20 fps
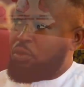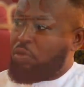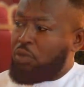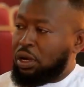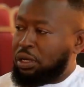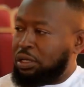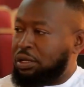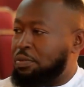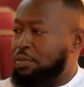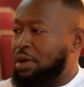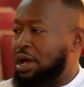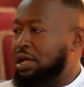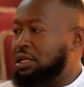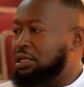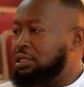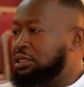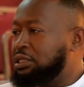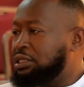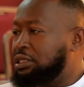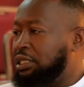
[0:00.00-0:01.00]
work
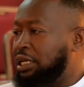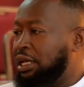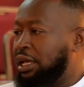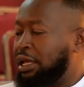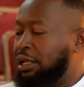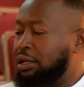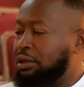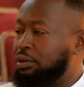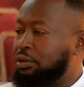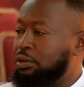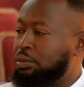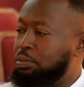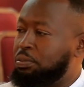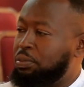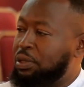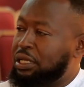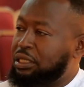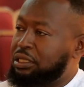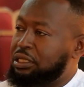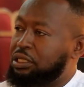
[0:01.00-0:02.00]
demands and
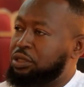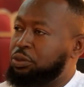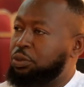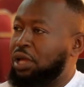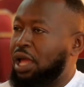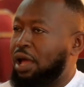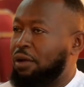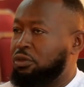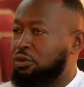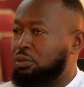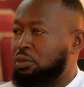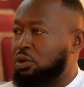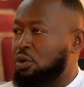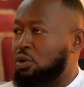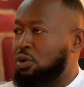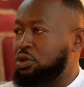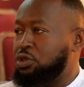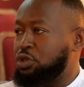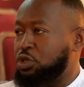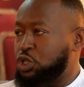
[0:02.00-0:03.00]
places we have to be
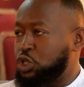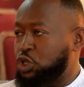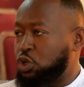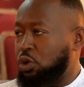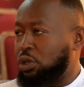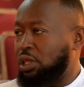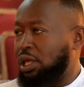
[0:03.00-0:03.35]
going to ensure